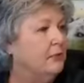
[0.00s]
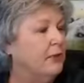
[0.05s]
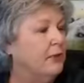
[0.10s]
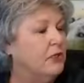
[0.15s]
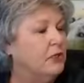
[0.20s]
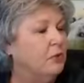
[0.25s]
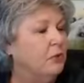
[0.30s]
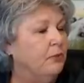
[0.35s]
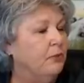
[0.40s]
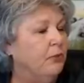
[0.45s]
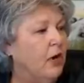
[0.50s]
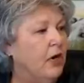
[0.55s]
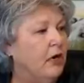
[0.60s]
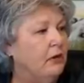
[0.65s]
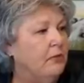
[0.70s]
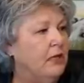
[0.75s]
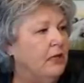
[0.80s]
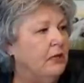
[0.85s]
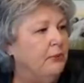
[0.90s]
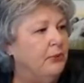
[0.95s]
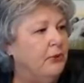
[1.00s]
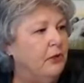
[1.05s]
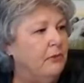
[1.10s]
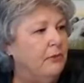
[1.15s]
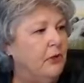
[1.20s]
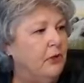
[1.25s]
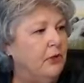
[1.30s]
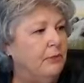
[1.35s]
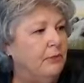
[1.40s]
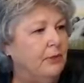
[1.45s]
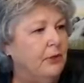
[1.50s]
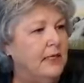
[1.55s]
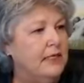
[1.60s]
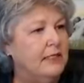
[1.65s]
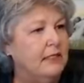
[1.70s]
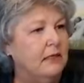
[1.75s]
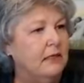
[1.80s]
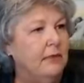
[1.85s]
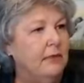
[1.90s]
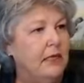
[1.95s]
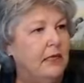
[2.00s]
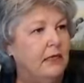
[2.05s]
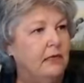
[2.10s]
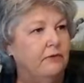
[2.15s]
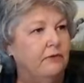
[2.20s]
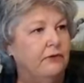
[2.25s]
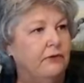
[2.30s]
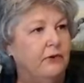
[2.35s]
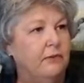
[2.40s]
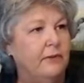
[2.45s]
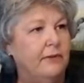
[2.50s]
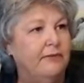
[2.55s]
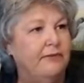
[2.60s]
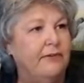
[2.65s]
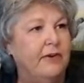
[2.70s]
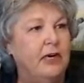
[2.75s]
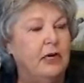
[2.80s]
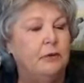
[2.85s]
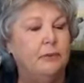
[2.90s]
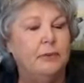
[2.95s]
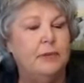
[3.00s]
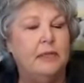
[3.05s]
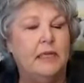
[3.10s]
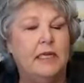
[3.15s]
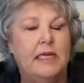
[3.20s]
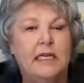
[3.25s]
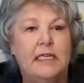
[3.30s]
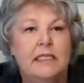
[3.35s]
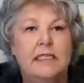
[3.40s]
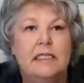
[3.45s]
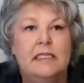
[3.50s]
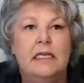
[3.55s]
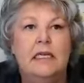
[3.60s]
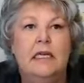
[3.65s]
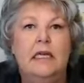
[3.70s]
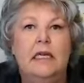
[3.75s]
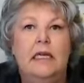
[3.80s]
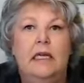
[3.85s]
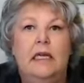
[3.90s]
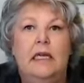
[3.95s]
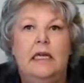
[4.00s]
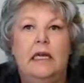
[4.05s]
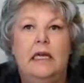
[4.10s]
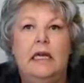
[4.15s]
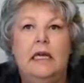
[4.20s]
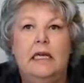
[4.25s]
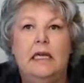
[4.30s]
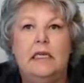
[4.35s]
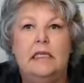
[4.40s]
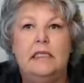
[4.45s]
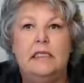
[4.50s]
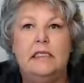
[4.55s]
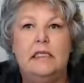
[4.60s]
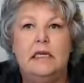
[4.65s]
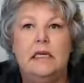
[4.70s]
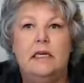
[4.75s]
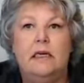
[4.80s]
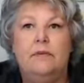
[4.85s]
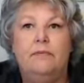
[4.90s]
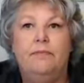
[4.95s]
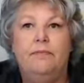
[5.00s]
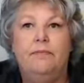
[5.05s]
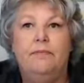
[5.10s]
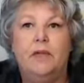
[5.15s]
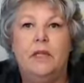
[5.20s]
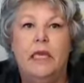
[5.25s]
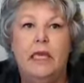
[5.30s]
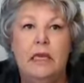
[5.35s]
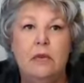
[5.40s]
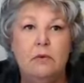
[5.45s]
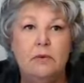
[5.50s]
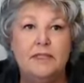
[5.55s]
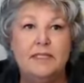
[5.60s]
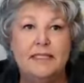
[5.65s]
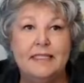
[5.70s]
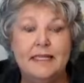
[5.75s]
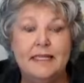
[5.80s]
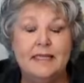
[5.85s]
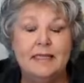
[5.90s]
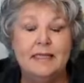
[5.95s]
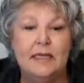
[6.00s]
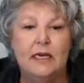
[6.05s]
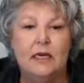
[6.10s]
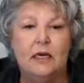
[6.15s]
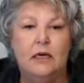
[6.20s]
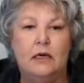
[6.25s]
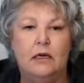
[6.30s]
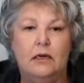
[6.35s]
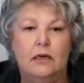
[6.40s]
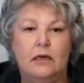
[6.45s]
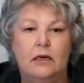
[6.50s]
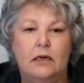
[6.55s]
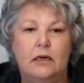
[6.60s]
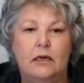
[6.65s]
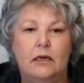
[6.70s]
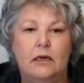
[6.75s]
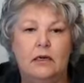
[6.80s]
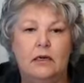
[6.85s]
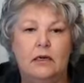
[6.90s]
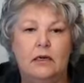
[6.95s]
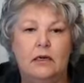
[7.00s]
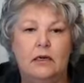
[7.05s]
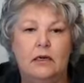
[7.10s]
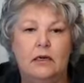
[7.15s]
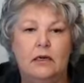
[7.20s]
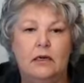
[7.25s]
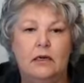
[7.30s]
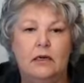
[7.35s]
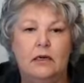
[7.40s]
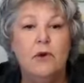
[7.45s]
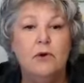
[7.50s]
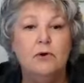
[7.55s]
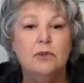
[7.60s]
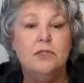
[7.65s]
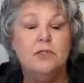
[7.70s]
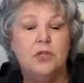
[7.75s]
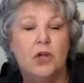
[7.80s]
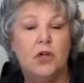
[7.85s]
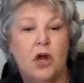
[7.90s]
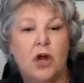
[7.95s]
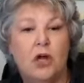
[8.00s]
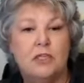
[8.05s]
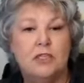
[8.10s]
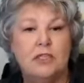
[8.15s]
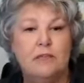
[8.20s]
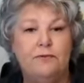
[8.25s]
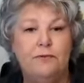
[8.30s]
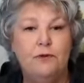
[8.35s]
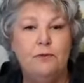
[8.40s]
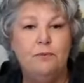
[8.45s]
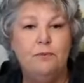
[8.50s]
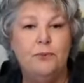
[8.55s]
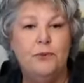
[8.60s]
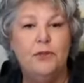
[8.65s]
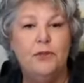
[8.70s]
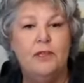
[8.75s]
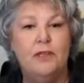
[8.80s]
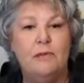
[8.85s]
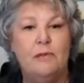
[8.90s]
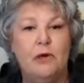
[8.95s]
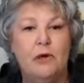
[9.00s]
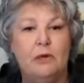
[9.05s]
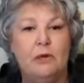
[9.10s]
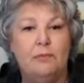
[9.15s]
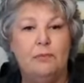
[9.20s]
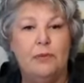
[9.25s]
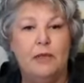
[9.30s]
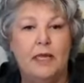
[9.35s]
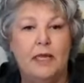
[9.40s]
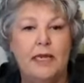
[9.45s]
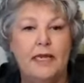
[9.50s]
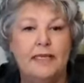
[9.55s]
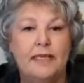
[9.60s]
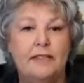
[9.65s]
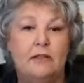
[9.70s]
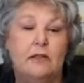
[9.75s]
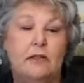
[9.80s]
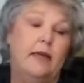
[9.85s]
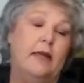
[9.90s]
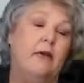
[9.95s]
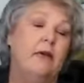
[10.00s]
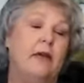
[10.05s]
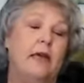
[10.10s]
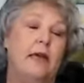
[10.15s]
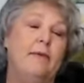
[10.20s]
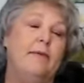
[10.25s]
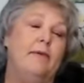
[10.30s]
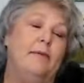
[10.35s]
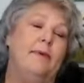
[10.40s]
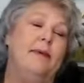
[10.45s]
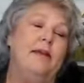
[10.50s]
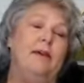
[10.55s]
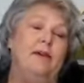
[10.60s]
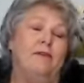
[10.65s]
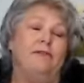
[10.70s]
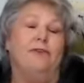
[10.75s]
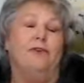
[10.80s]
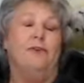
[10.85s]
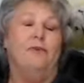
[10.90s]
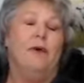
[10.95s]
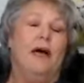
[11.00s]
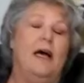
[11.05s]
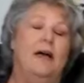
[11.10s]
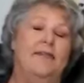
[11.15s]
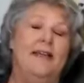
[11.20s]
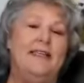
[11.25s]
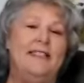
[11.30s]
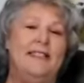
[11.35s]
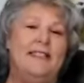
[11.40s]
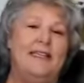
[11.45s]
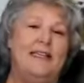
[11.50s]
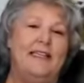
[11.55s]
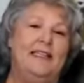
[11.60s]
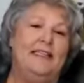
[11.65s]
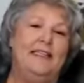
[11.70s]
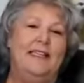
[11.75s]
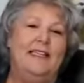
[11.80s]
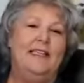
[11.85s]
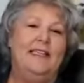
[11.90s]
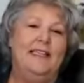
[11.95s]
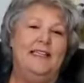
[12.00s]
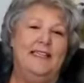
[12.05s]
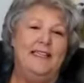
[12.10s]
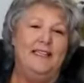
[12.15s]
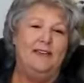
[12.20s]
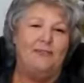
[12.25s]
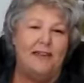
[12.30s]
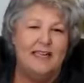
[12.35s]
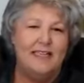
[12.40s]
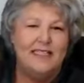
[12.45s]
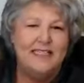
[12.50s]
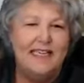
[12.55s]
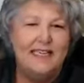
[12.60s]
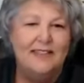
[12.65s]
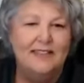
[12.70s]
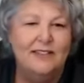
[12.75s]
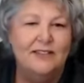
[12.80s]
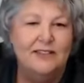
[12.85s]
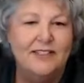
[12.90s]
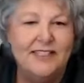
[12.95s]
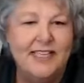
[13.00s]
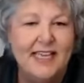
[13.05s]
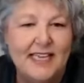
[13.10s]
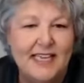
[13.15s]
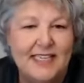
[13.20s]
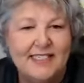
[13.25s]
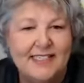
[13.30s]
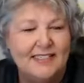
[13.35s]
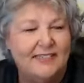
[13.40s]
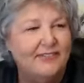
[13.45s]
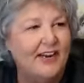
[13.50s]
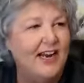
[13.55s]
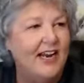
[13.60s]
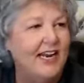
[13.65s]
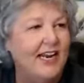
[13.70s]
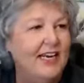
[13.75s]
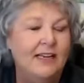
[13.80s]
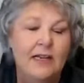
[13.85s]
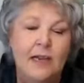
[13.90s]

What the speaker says: because we brought him in and put him on the place command in front of my fireplace. And he would sit there. But most dogs, if you put them on place, they're like, okay, I'm gonna be here for a while, and they settle in and they're ready to take a little siesta, right?